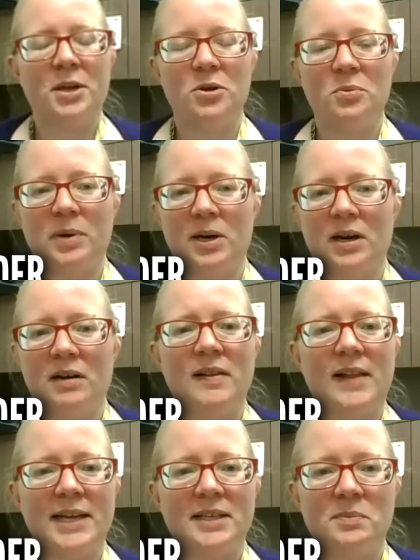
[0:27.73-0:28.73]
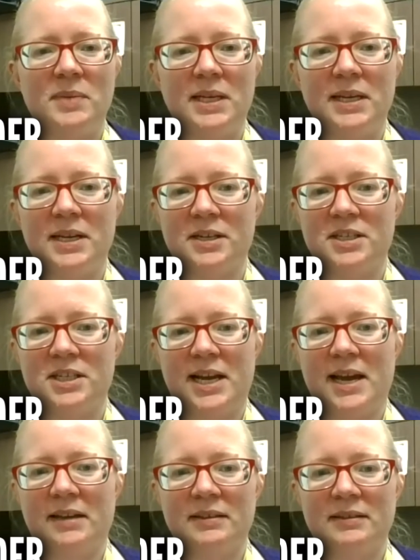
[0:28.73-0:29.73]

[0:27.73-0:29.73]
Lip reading: you, Paul. Glad to be here today.